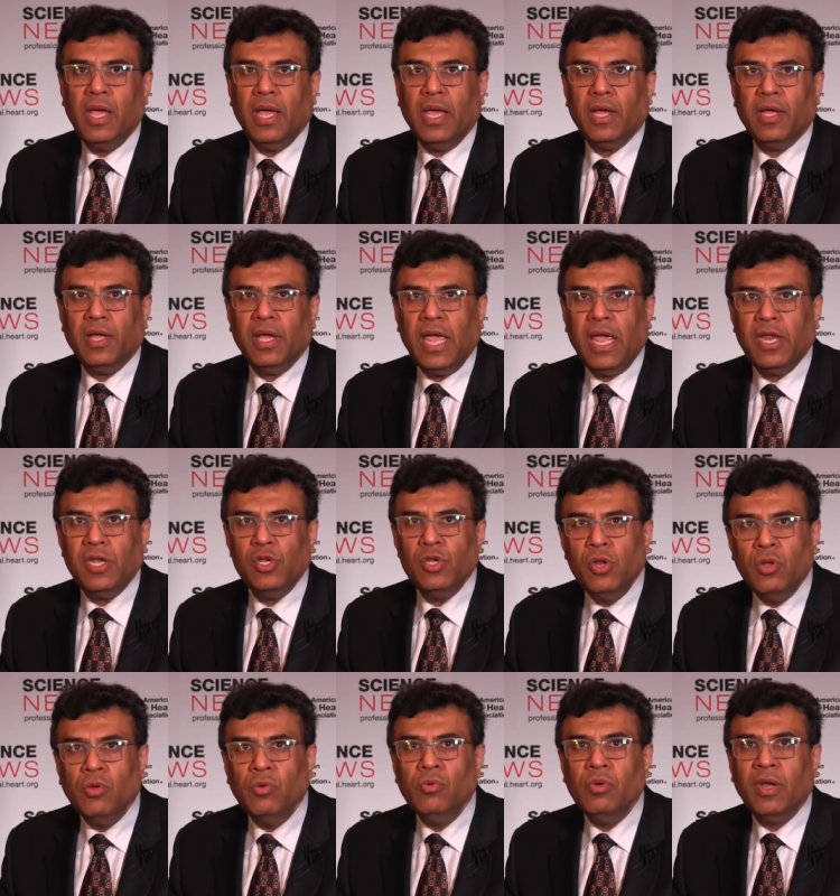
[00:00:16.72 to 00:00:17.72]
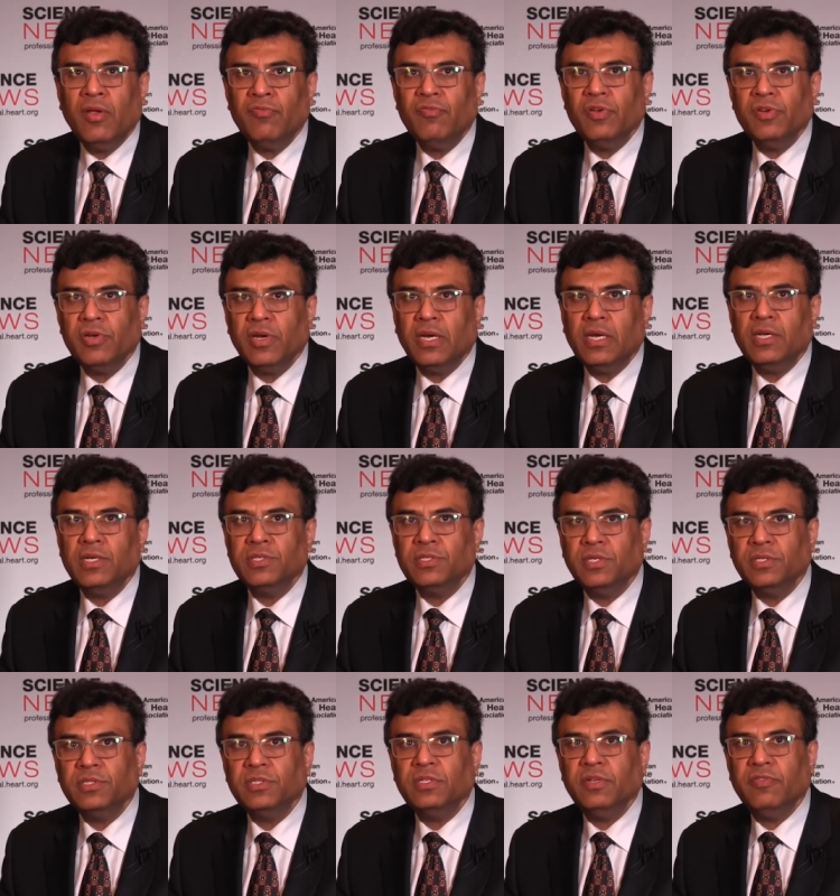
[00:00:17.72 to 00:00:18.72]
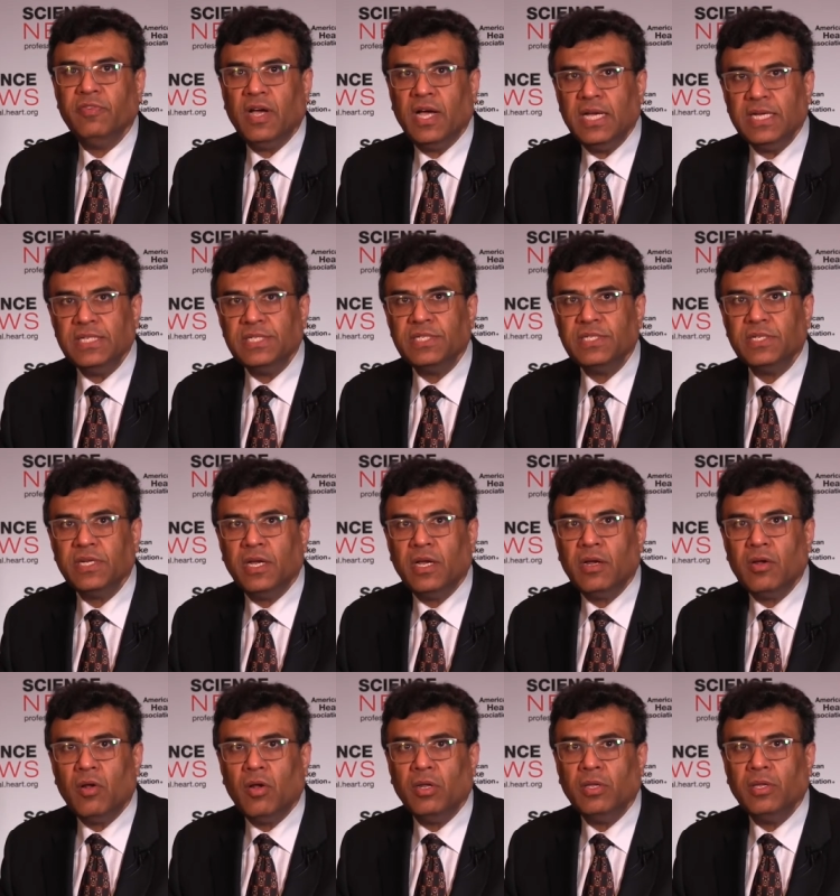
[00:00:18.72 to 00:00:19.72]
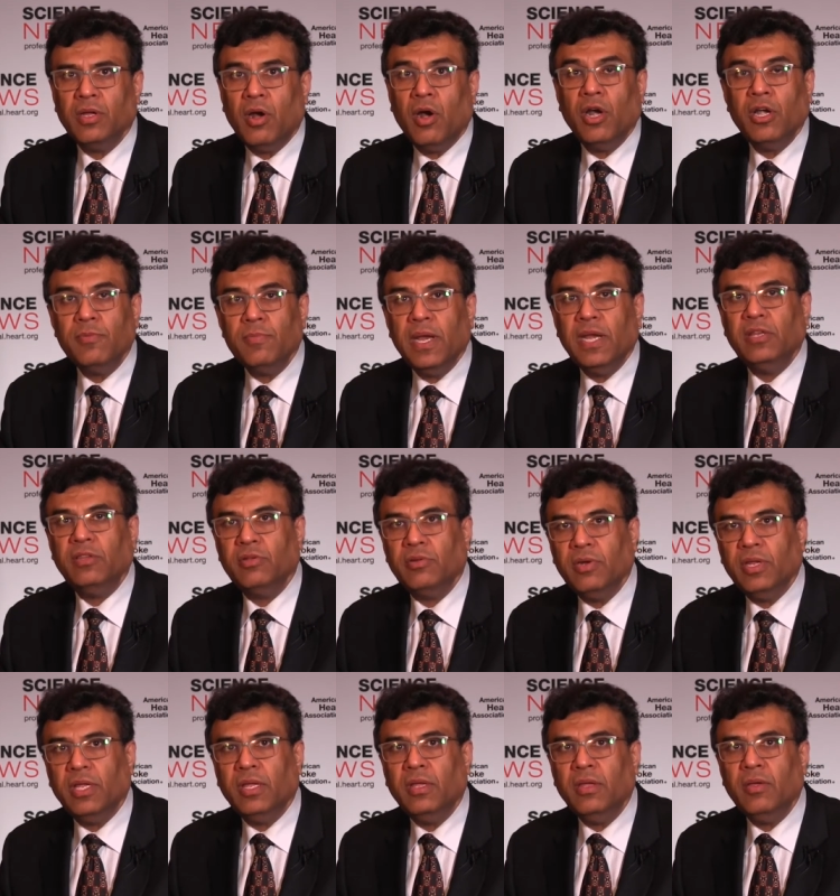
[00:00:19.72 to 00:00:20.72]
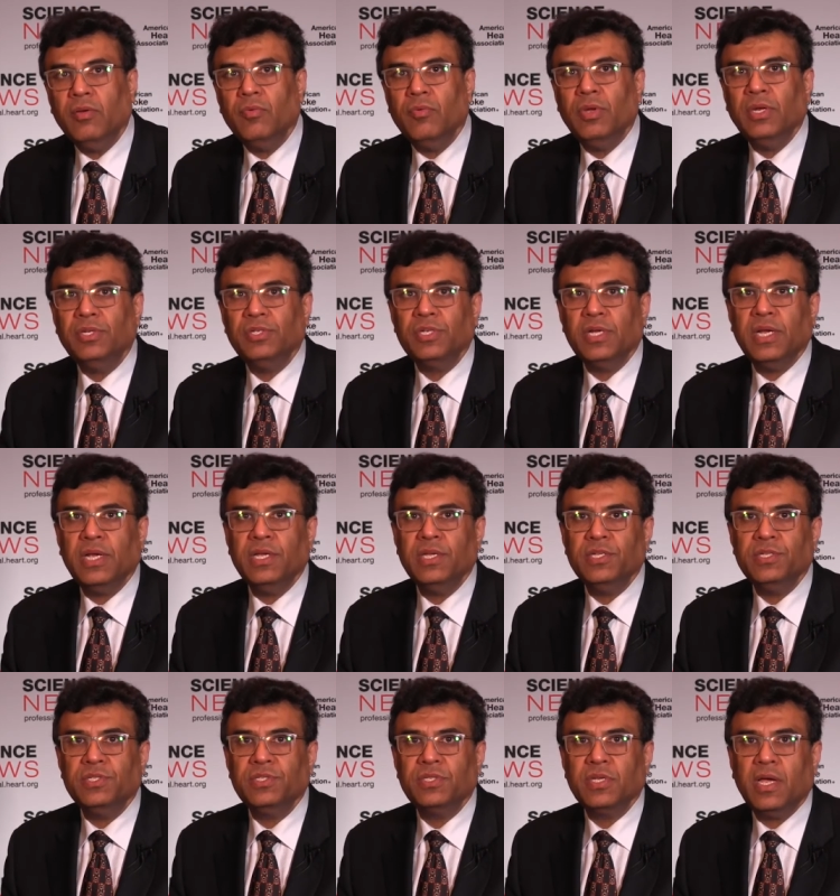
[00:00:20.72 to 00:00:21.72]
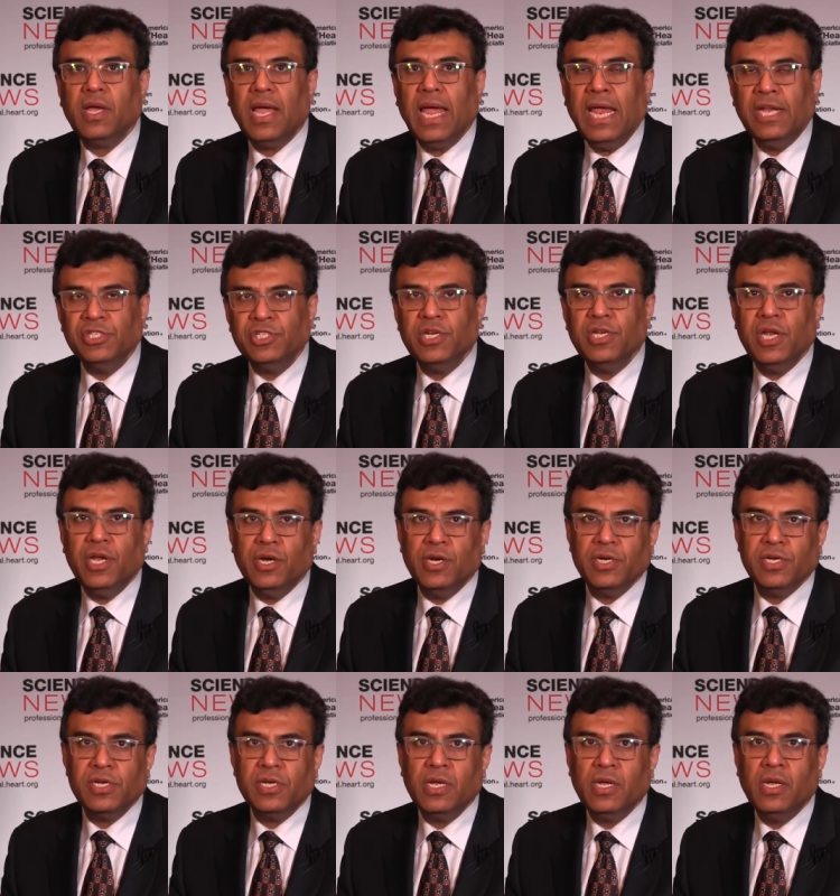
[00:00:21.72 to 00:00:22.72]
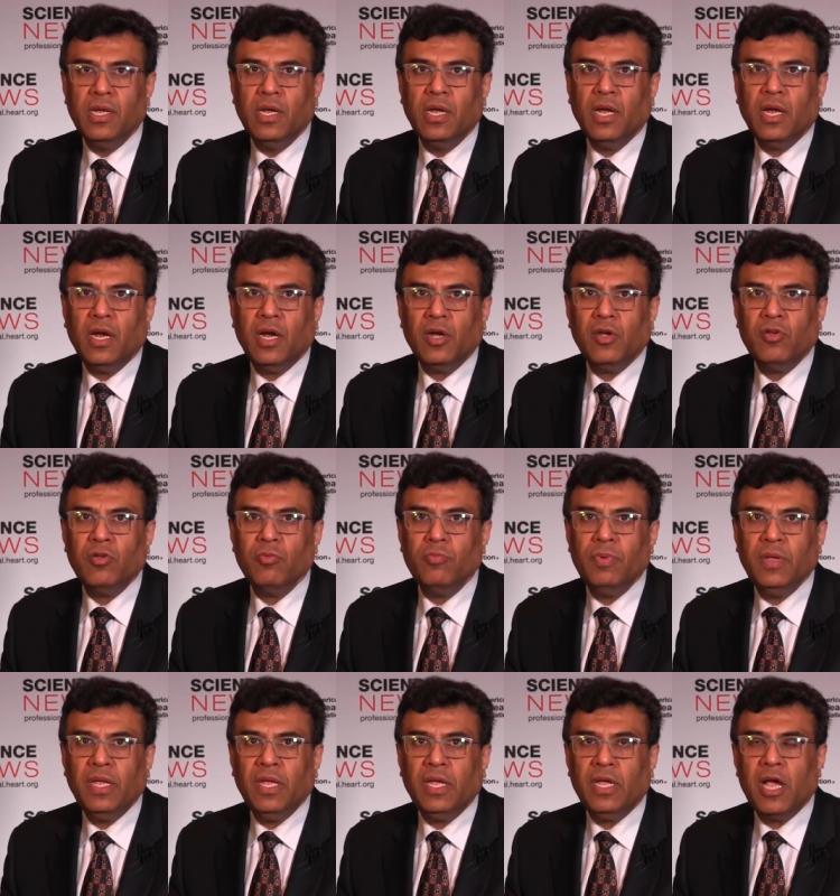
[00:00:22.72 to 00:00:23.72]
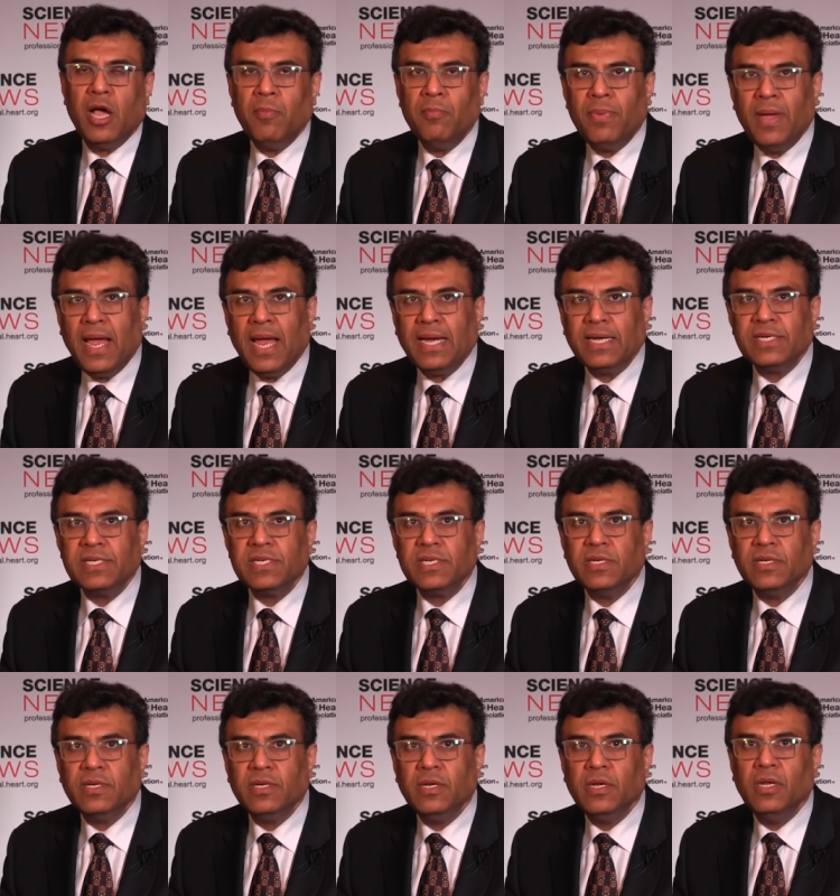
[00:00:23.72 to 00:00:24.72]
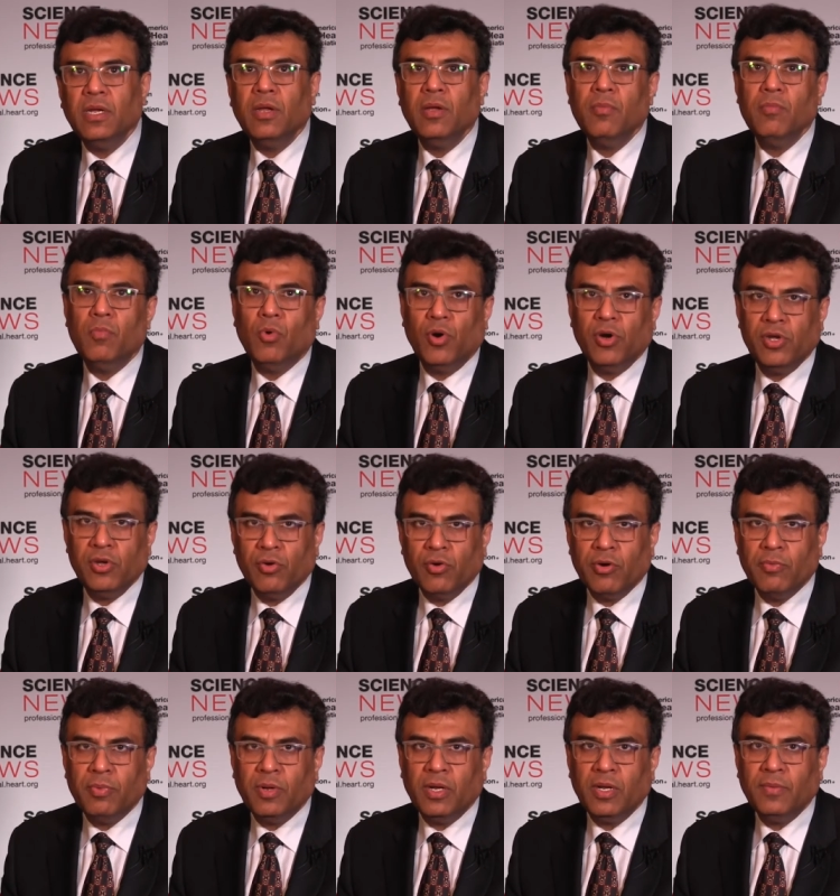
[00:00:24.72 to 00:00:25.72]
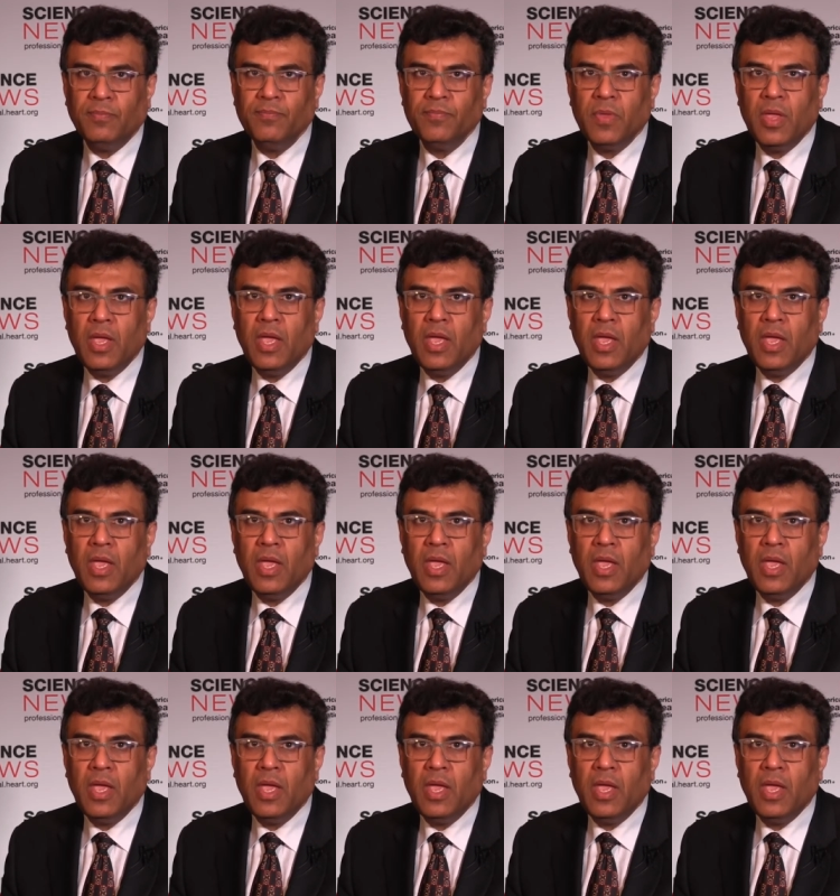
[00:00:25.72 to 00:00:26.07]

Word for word: uh, a new left ventricular assist device uh, called the HeartMate 3, which is engineered to be compact, more durable,